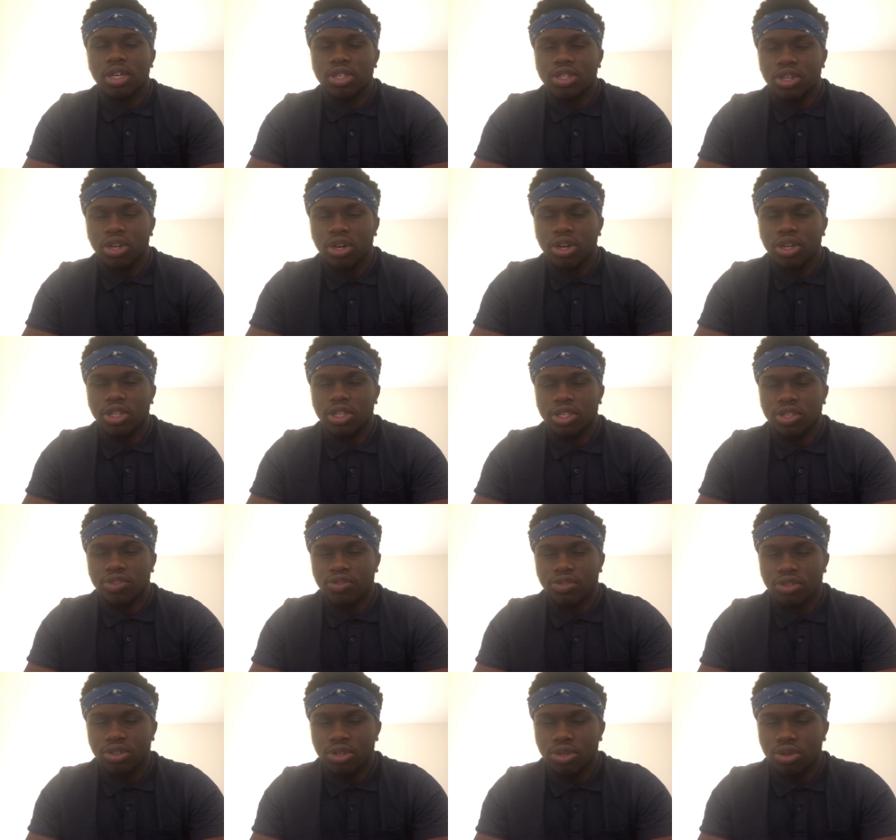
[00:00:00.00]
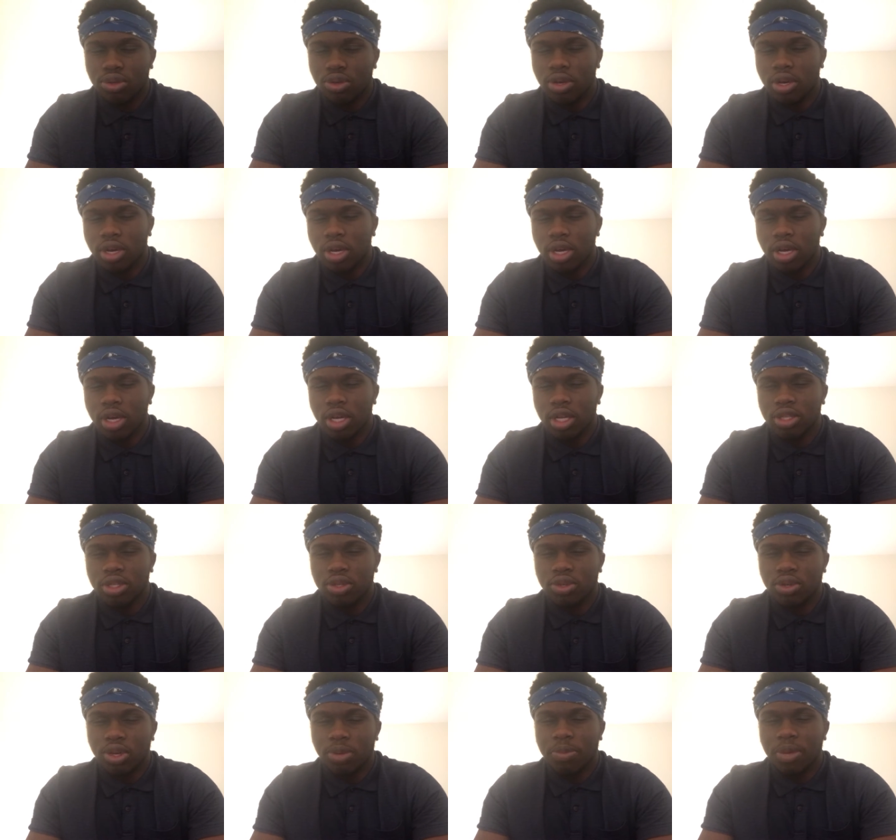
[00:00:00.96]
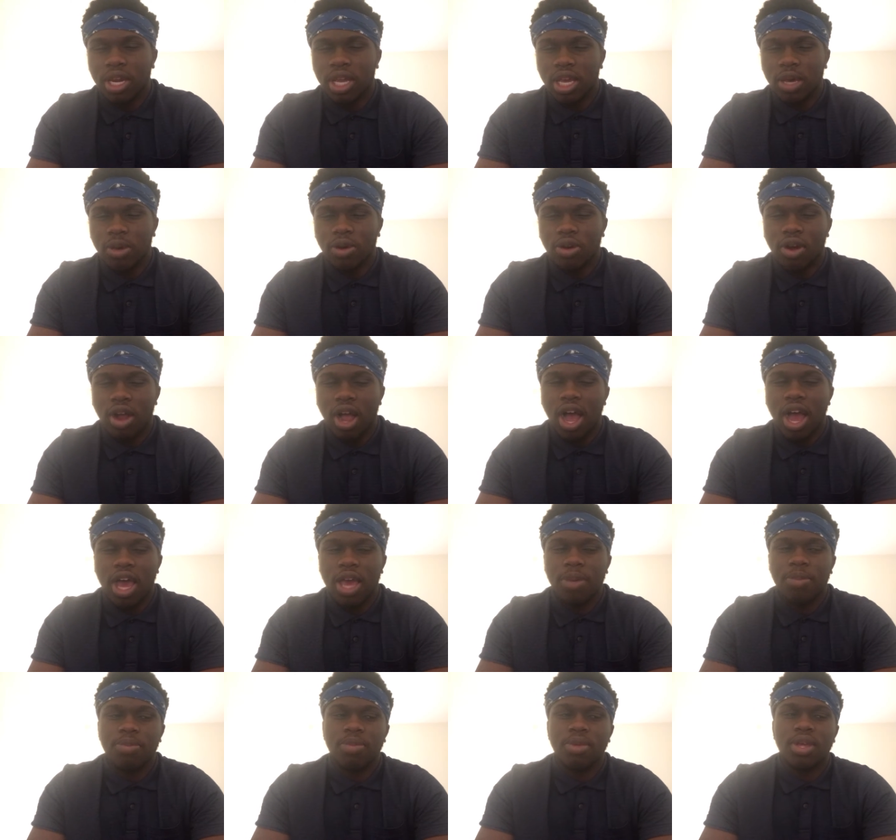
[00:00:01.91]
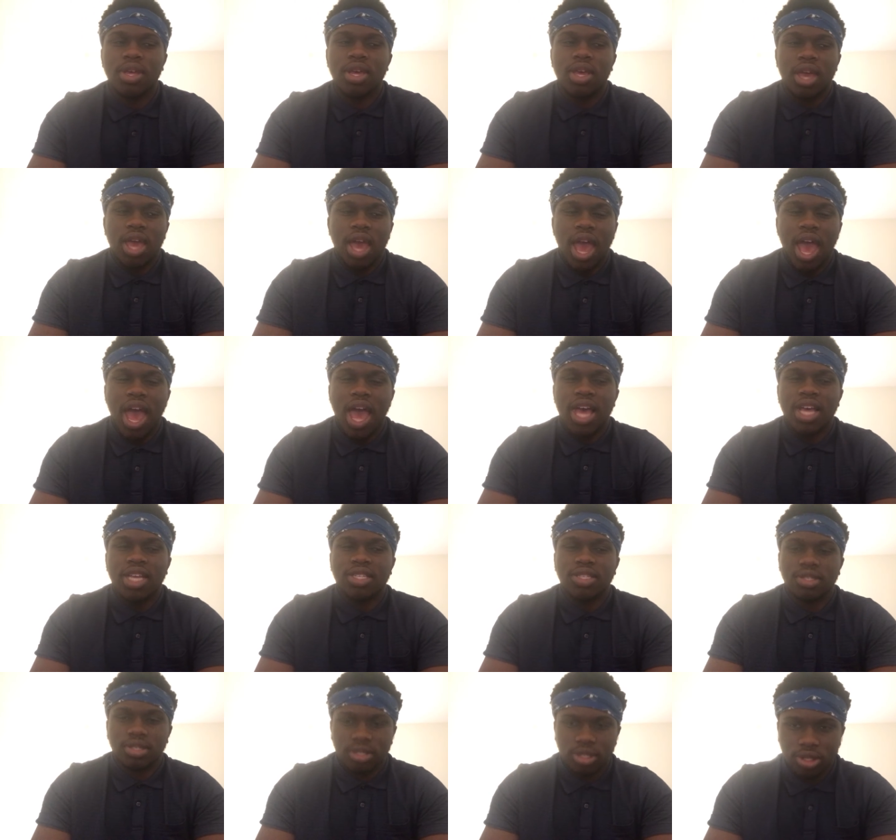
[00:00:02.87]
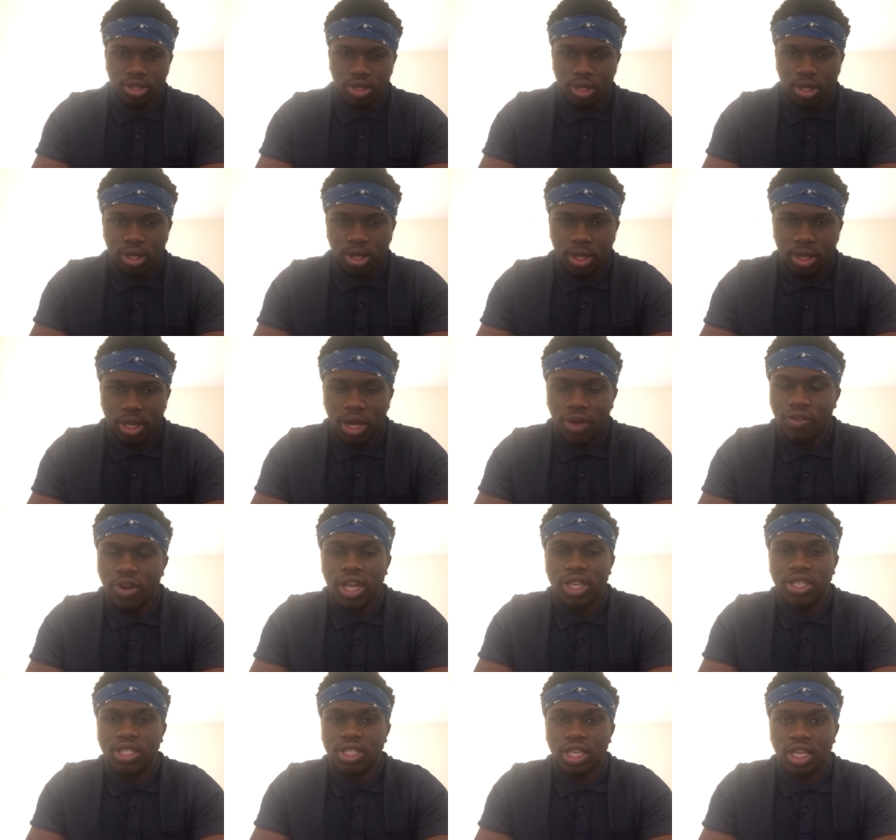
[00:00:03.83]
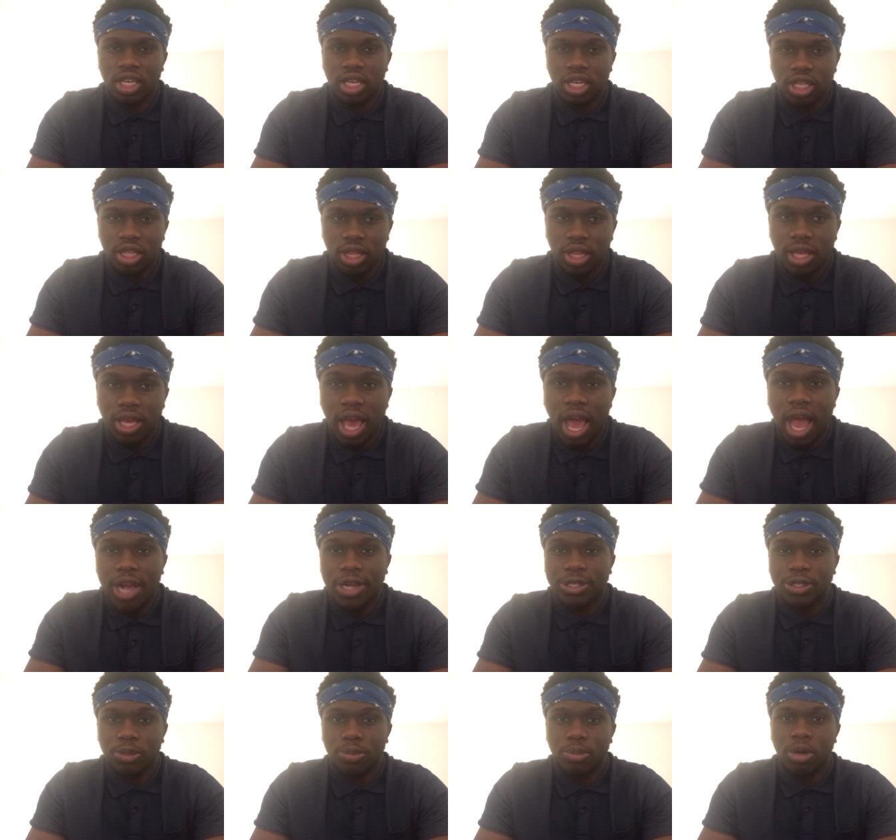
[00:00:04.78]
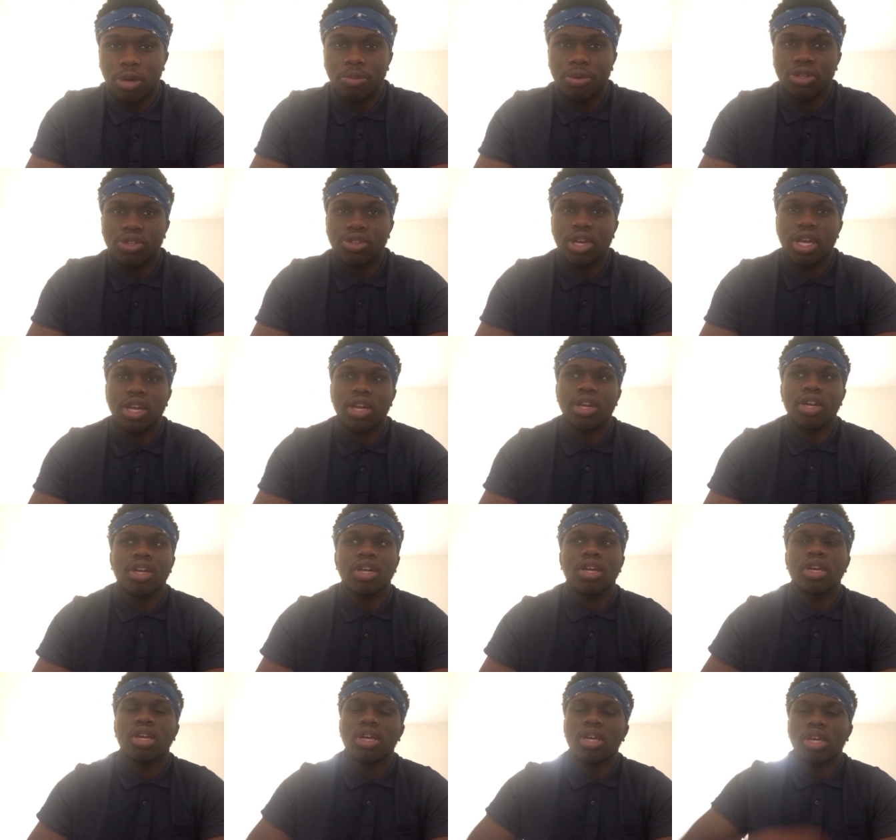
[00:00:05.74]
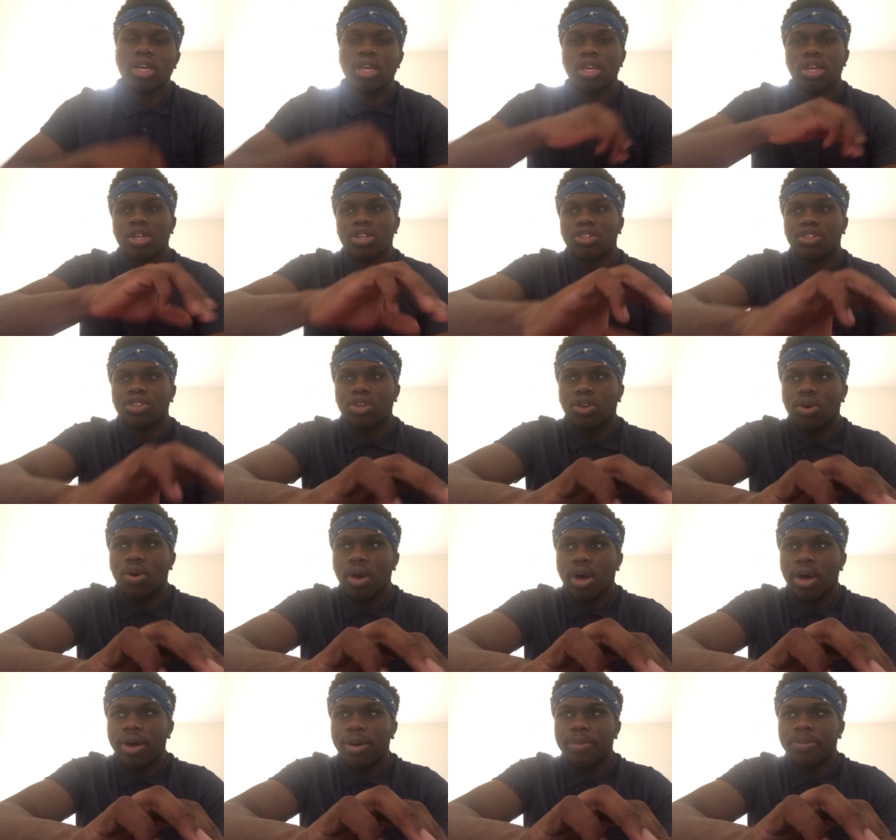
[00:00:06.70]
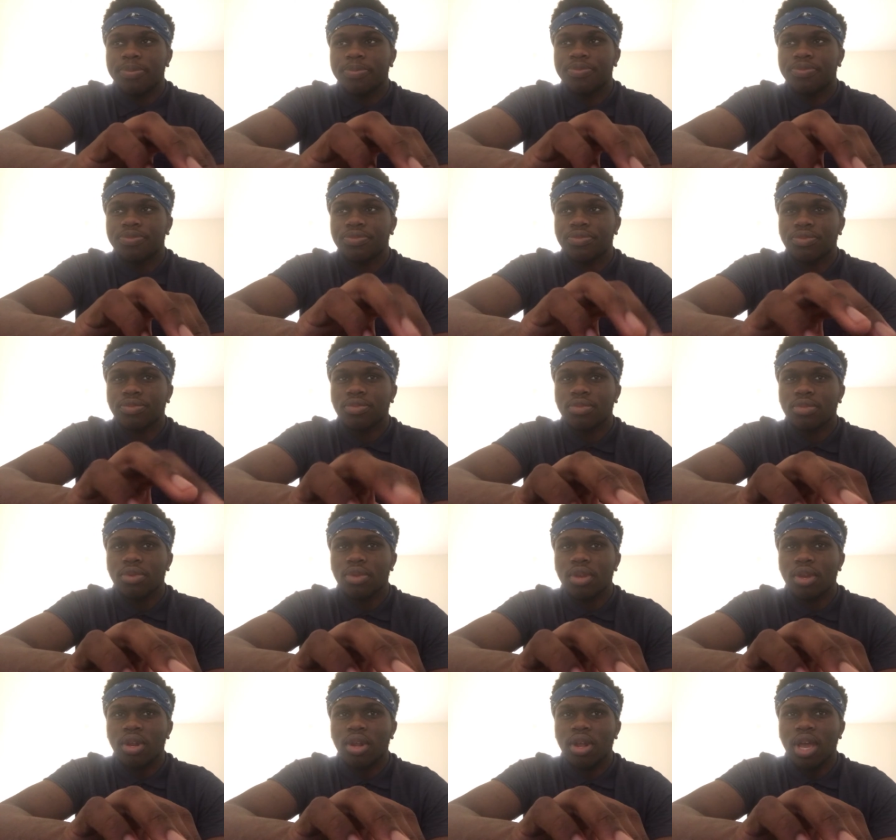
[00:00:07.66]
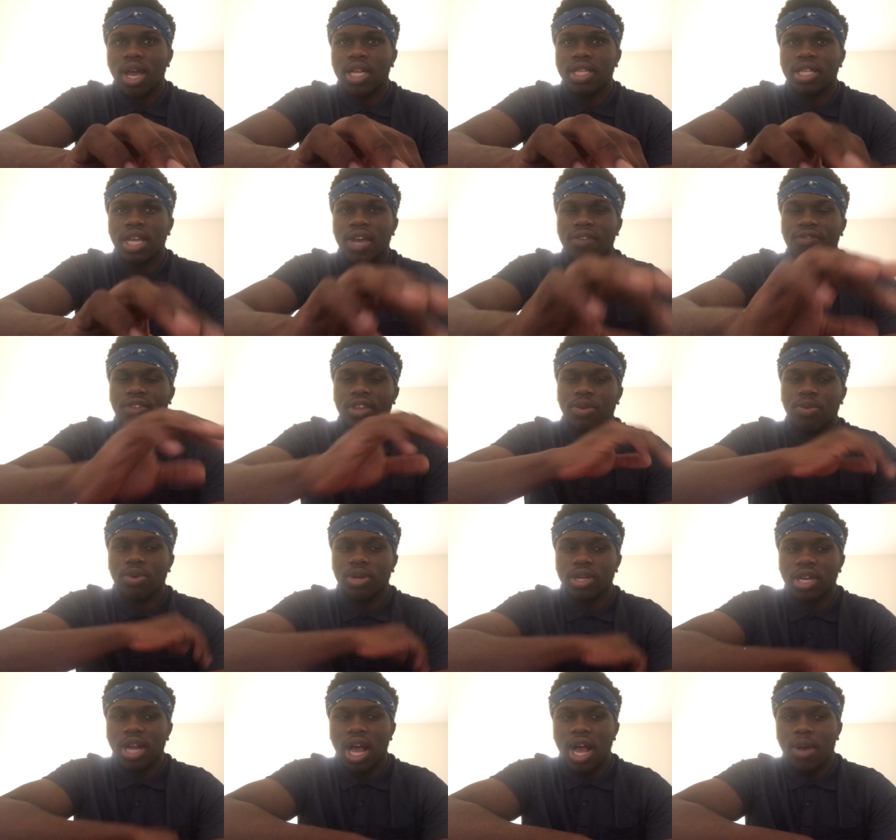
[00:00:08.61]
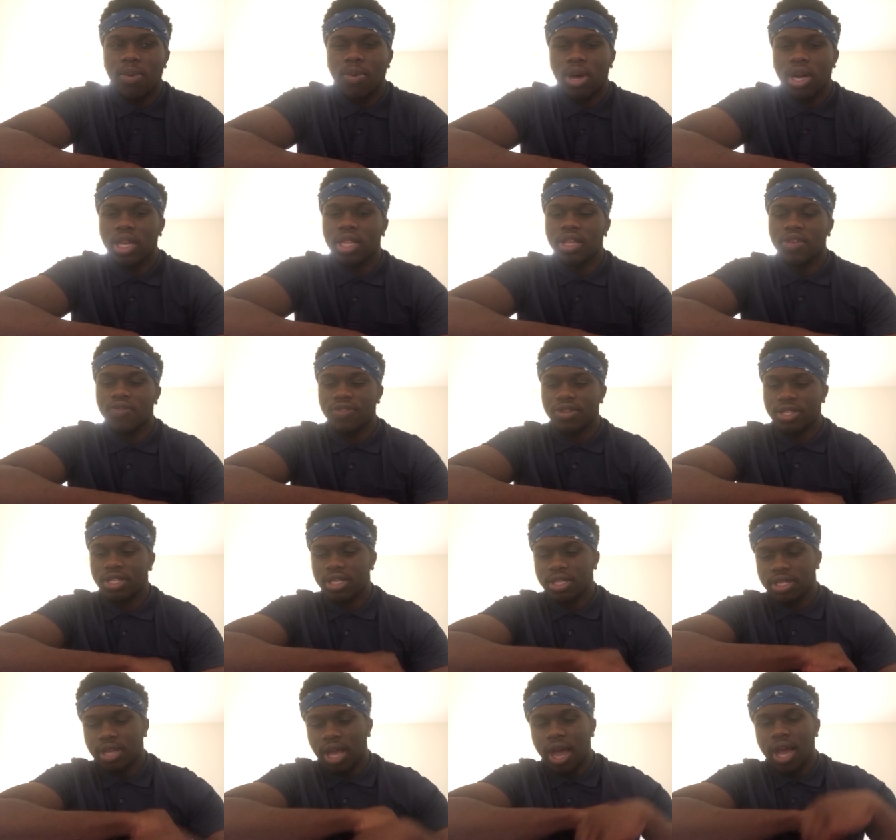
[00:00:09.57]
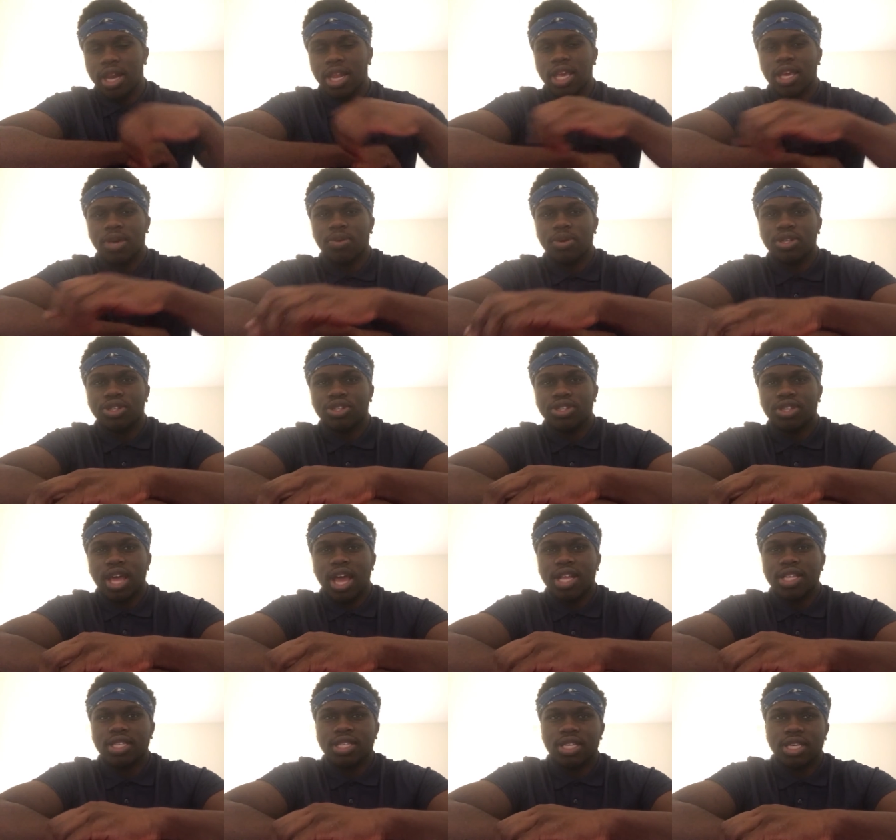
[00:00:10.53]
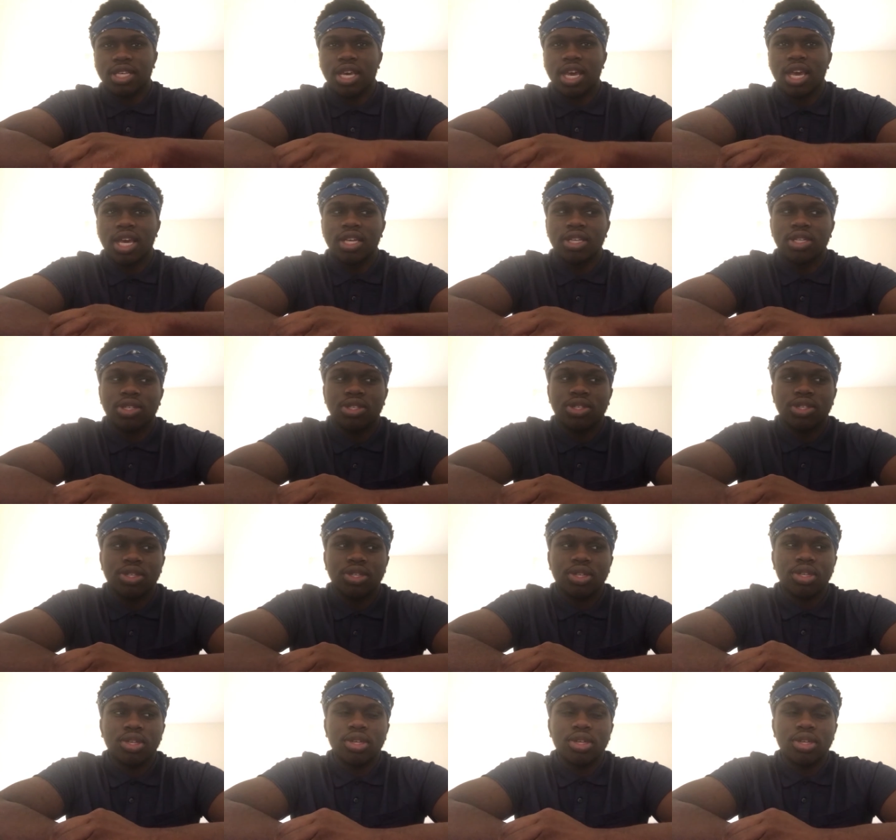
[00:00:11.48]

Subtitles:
turns to committing a crime as arresting the actual perpetrator. So I definitely would not want to live in society in which that's the case.